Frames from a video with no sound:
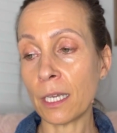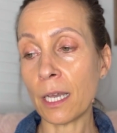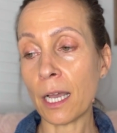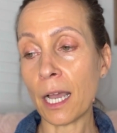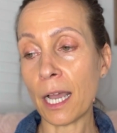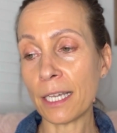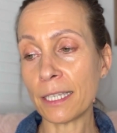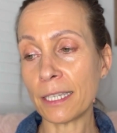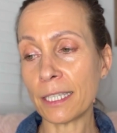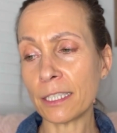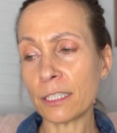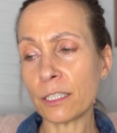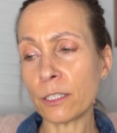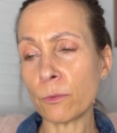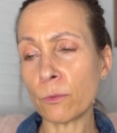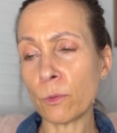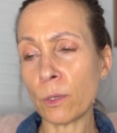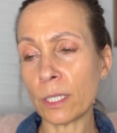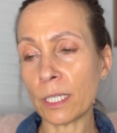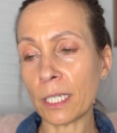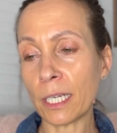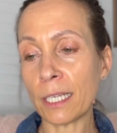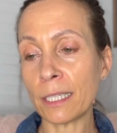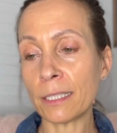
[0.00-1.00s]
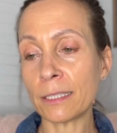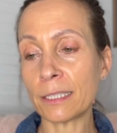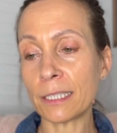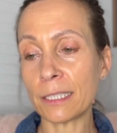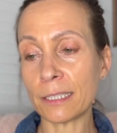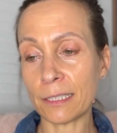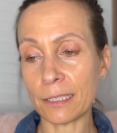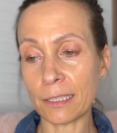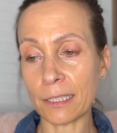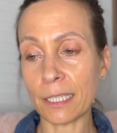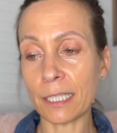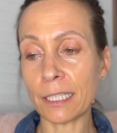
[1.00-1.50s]
I think the one I
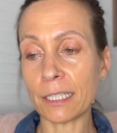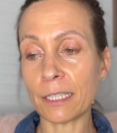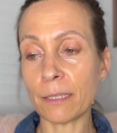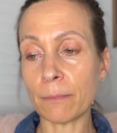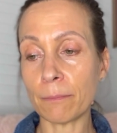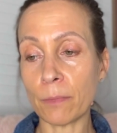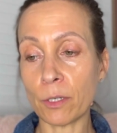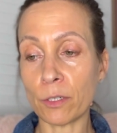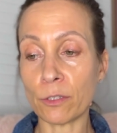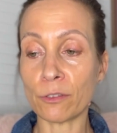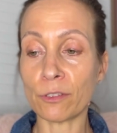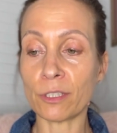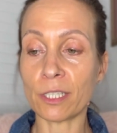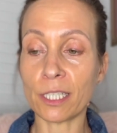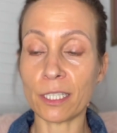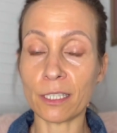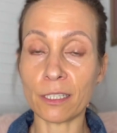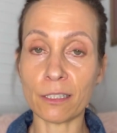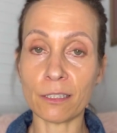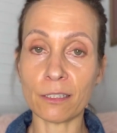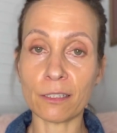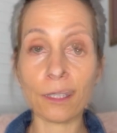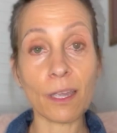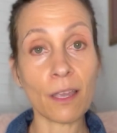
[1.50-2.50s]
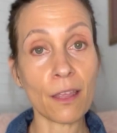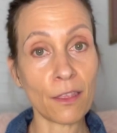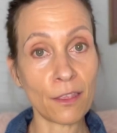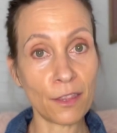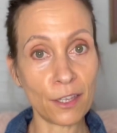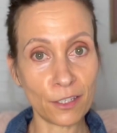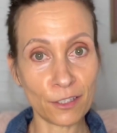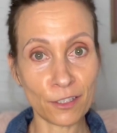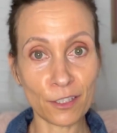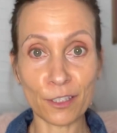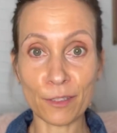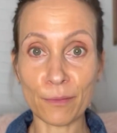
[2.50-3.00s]
dislike the most is,
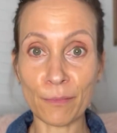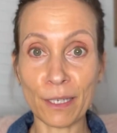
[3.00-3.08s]
This is